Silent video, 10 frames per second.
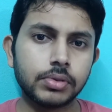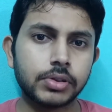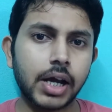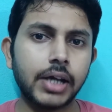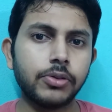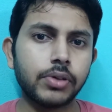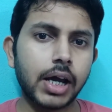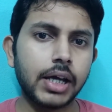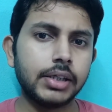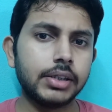try to
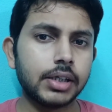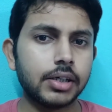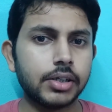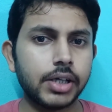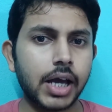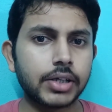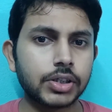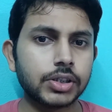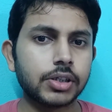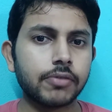write the
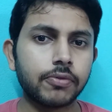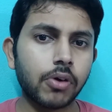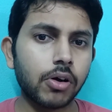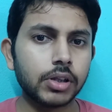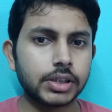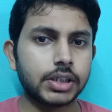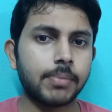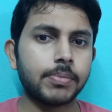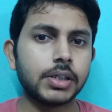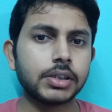reactions of all the
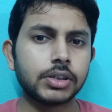chapters,